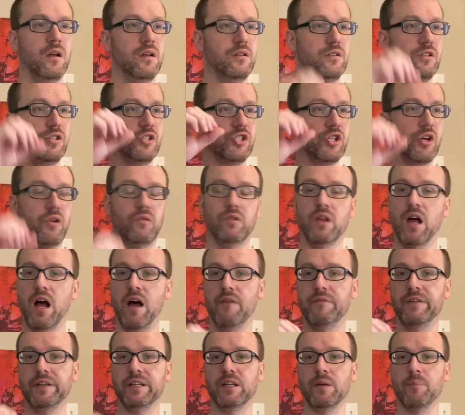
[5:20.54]
To show
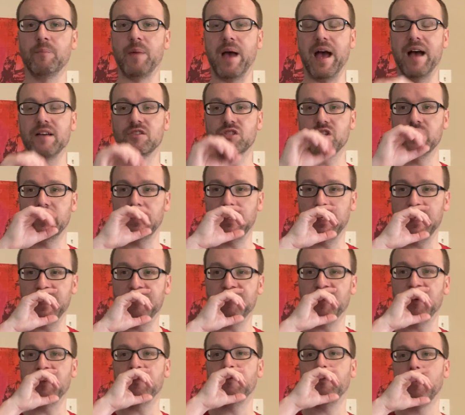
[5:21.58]
love and compassion
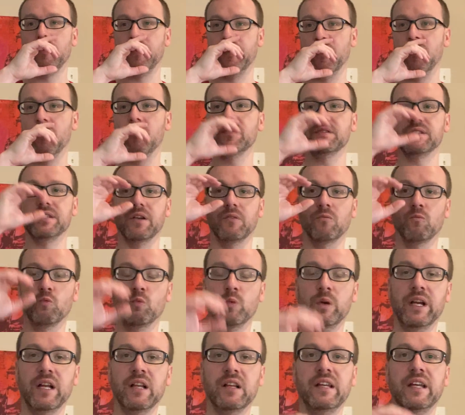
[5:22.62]
even for those that
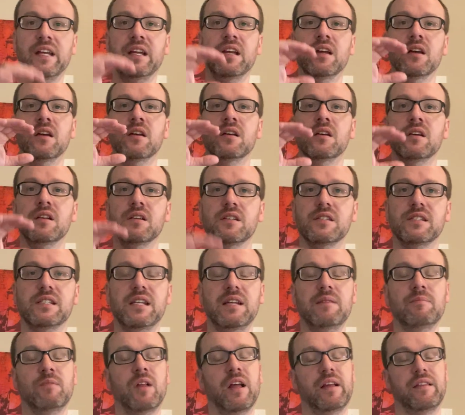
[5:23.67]
really
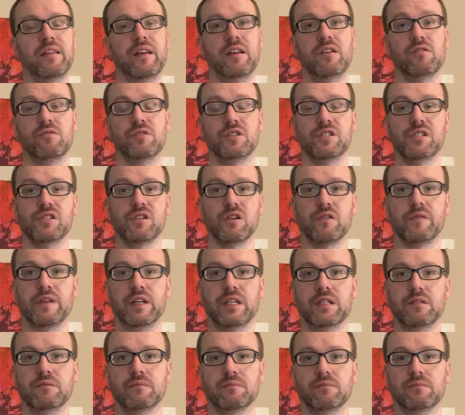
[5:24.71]
seem like they don't deserve it.